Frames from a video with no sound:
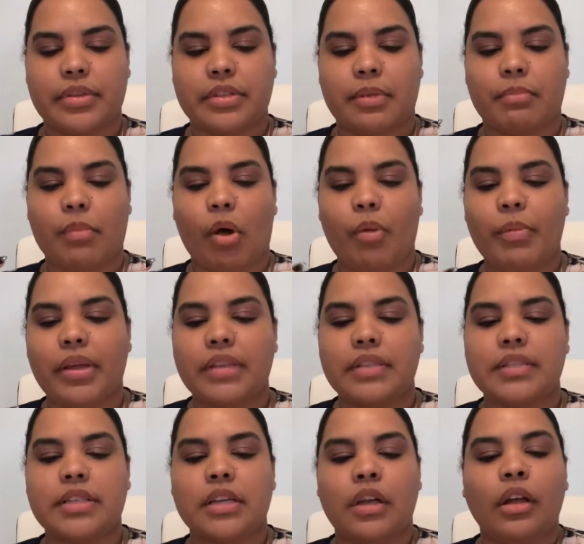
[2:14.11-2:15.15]
a
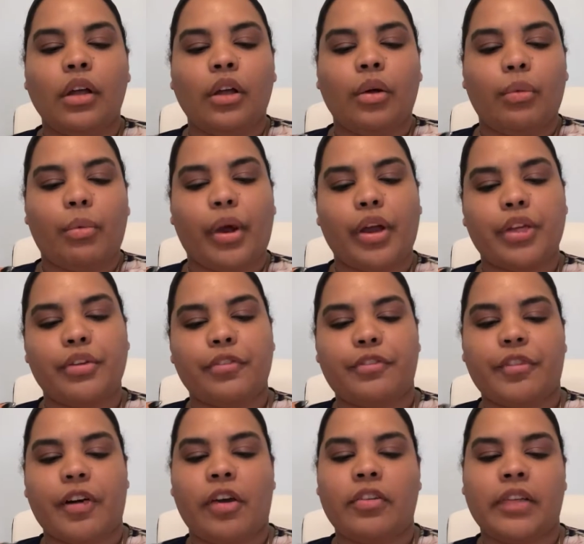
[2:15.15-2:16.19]
moment where you
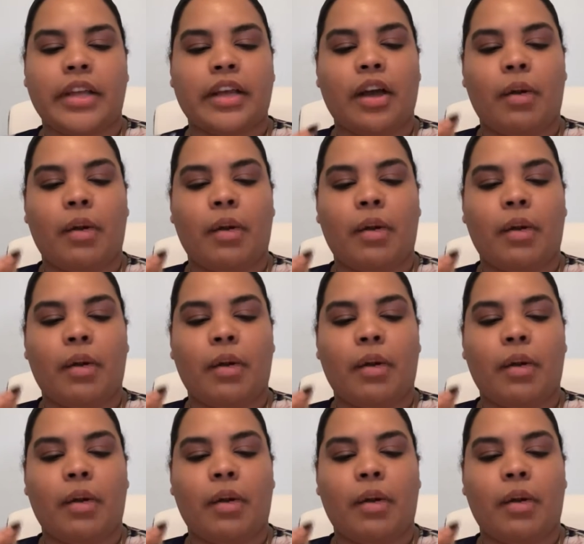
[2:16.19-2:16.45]
felt like